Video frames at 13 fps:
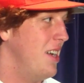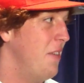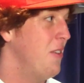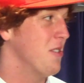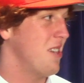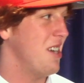It
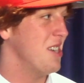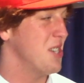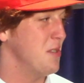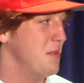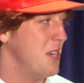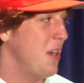feels
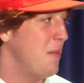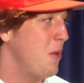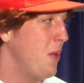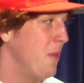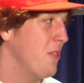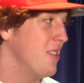awesome. You know, I've
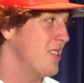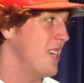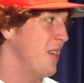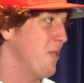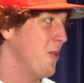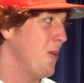been waiting for this
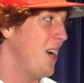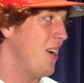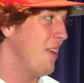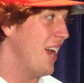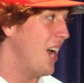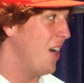day for a
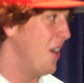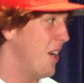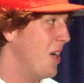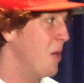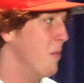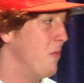while now.
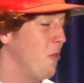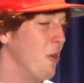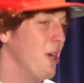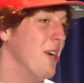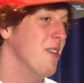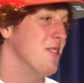Um,
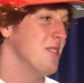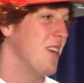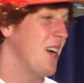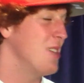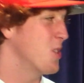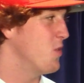four years of
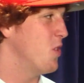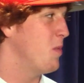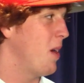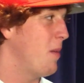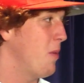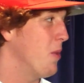high school
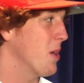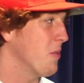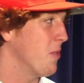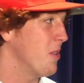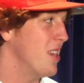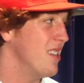football, I've been working
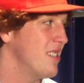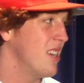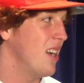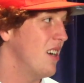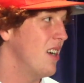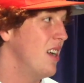for this.
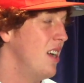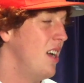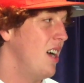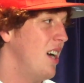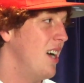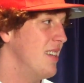So
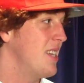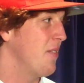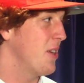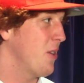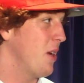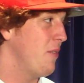uh, it's
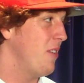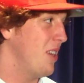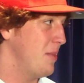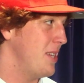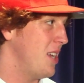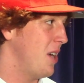definitely a great
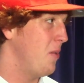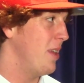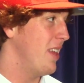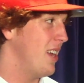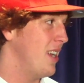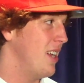feeling to be done
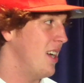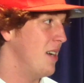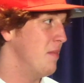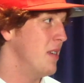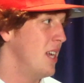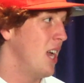with it
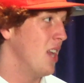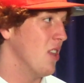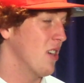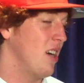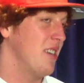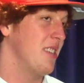and um,
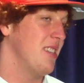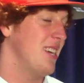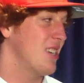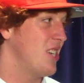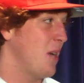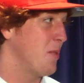look on to the
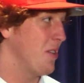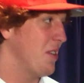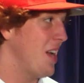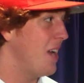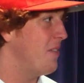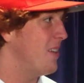next chapter in
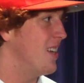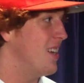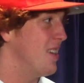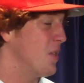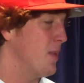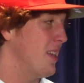life and
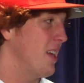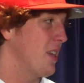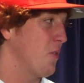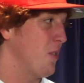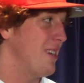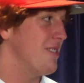uh, spend the
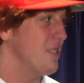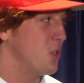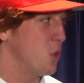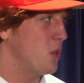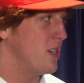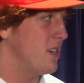next four years with
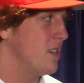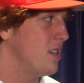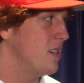Georgia.